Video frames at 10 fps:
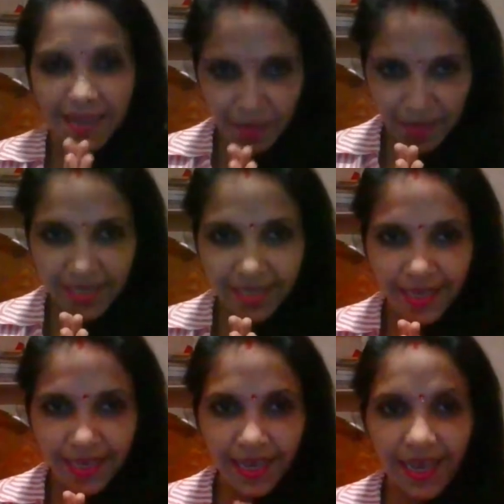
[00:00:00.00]

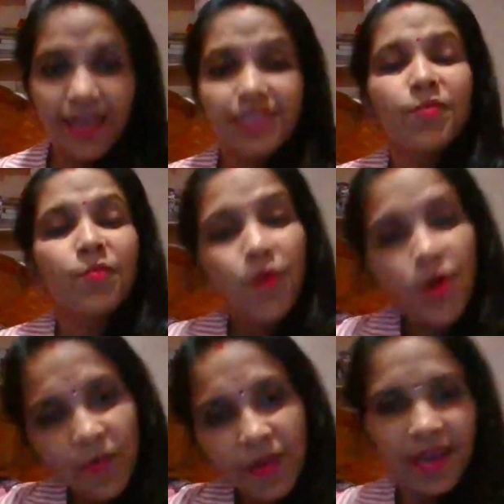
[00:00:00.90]
Namaste and a
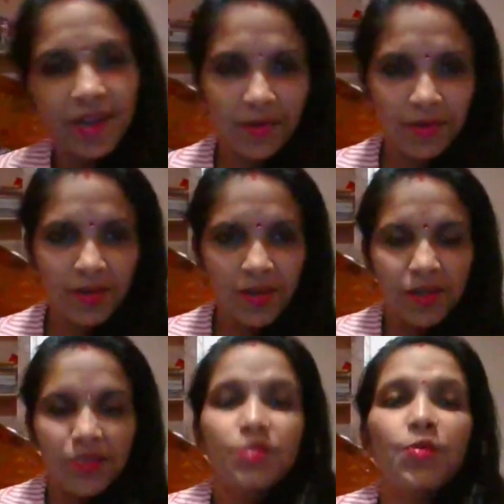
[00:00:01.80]
warm hello
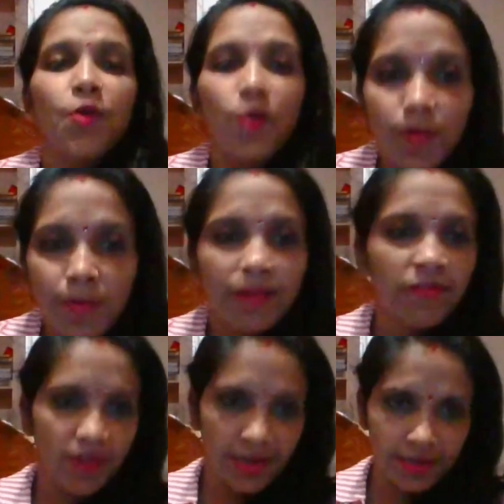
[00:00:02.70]
to all my
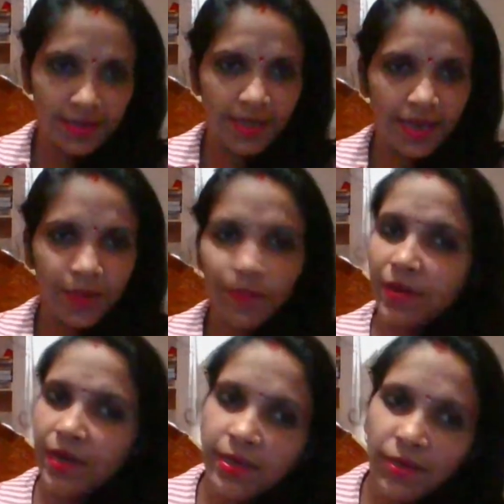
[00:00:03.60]
friends. I
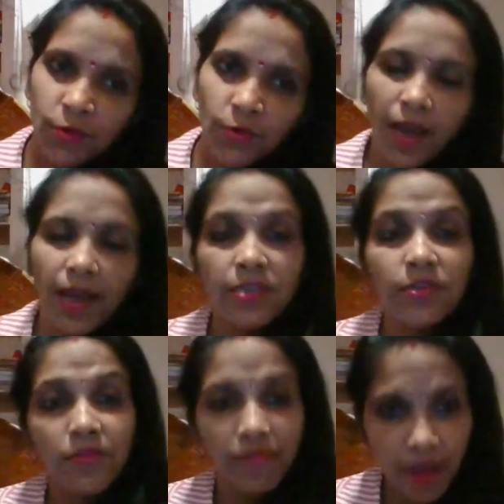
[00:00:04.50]
pray you and
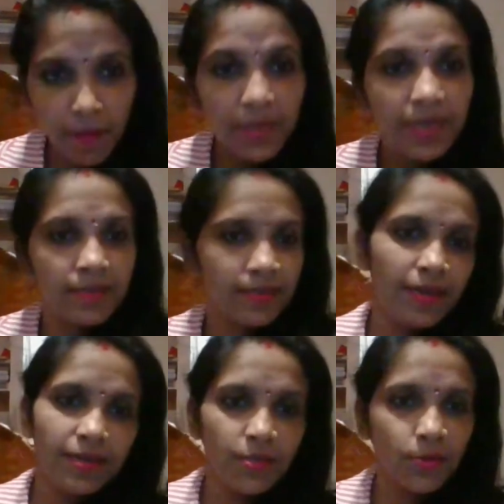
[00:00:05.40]
your families
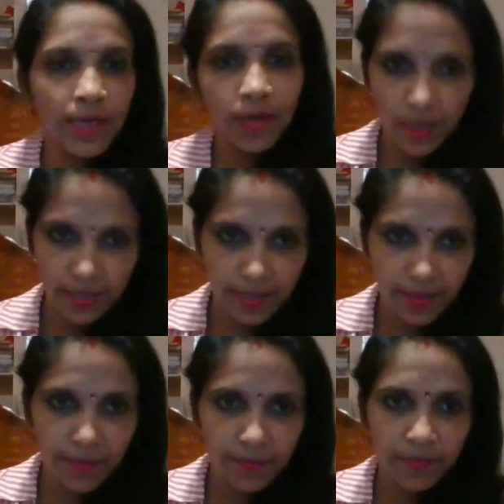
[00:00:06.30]
are doing
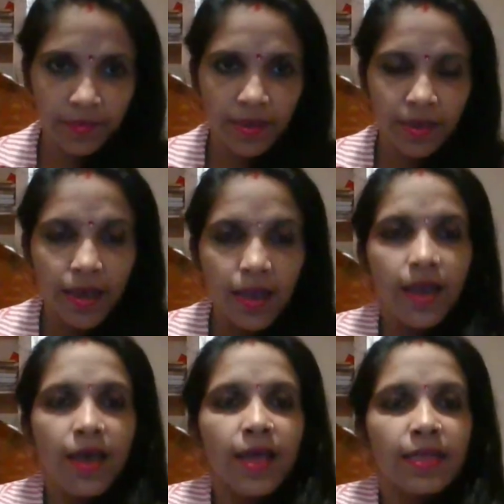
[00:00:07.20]
awesome.
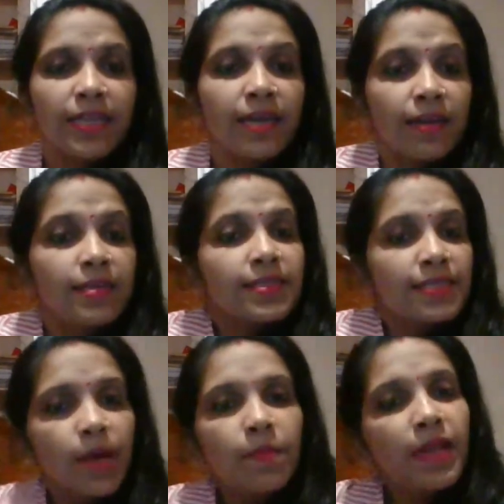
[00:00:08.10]
There are
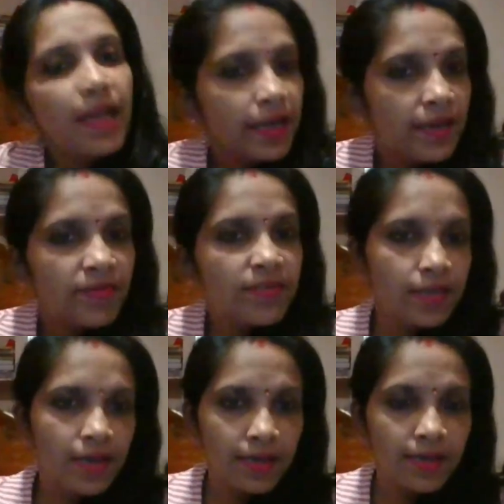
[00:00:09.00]
some lives
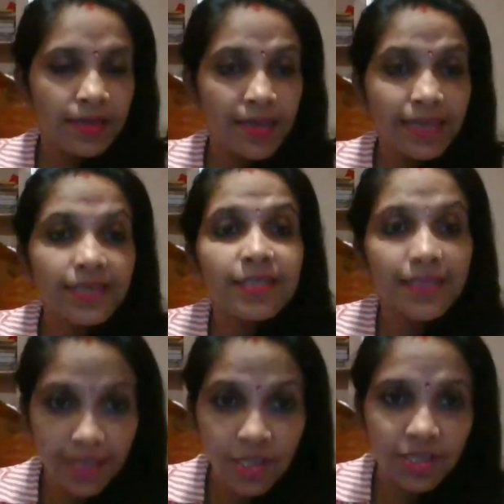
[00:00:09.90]
that
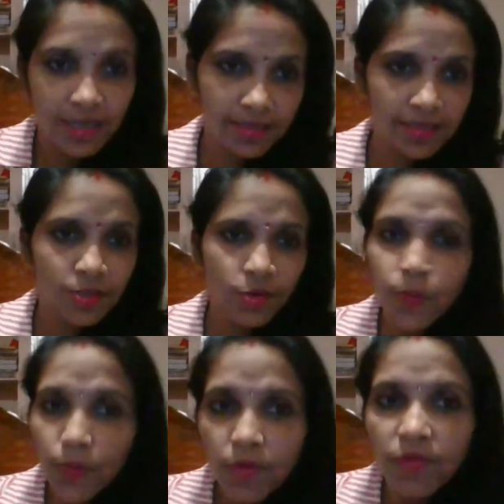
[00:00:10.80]
touch us
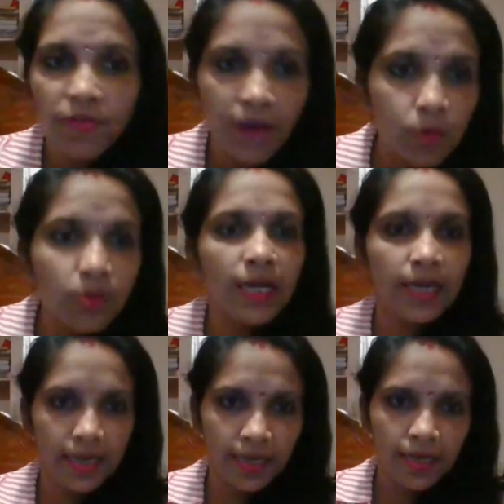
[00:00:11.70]
so
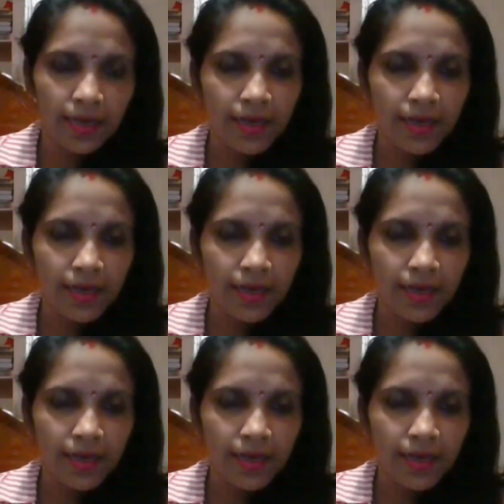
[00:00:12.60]
profoundly